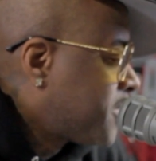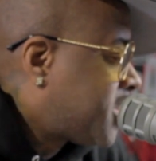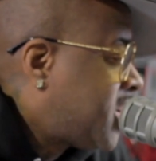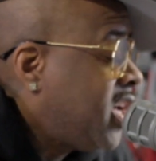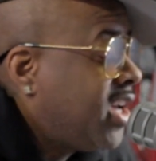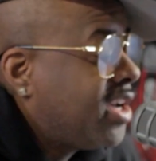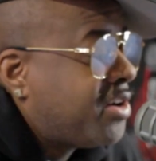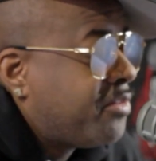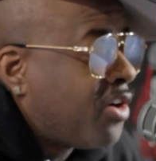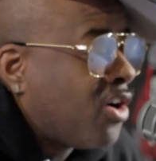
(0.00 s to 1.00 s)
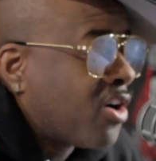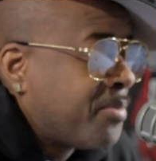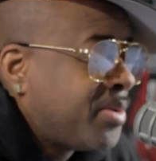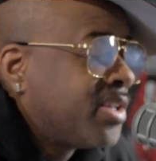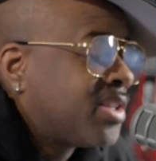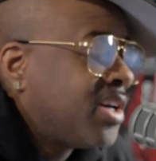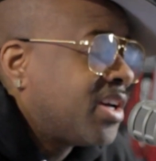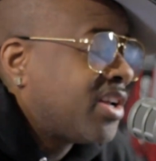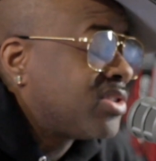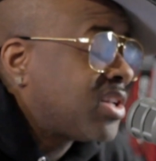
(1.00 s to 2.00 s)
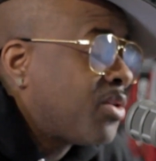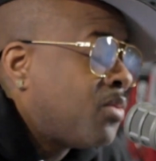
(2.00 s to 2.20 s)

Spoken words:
king of R&B thing, and it's like,